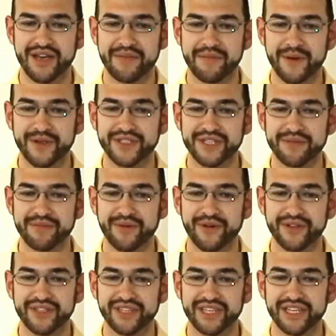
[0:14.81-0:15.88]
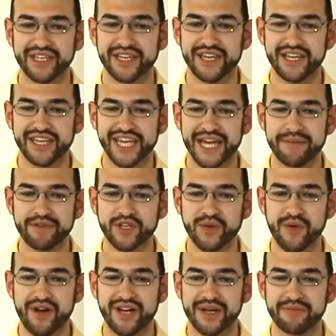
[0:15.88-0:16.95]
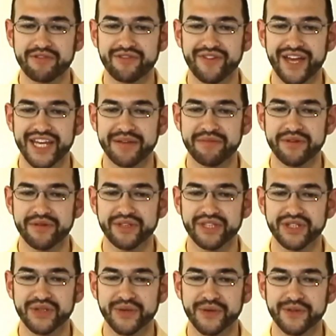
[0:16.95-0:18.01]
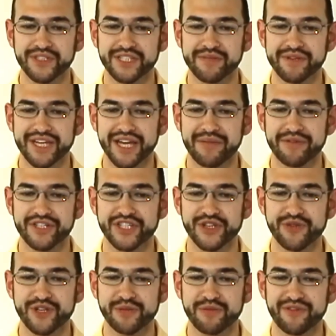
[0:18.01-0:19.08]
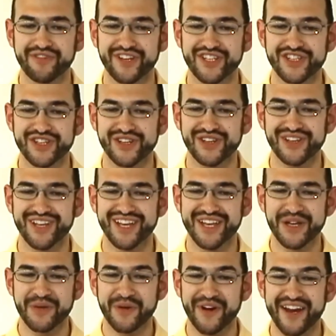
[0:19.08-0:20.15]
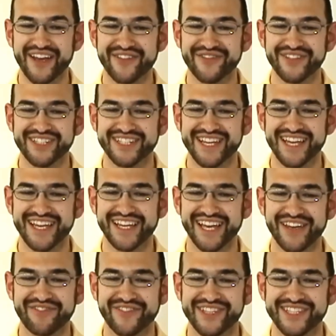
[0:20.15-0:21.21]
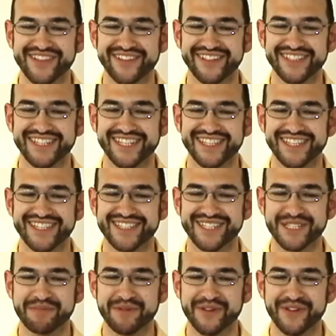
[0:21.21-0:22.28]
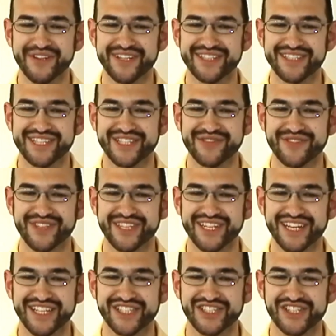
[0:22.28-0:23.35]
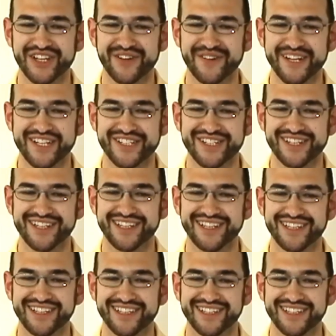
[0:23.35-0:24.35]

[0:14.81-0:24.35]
Most importantly, Camp Tawonga provided me with the tools to become a Jewish professional, where every day I facilitate these experiences for the next generation.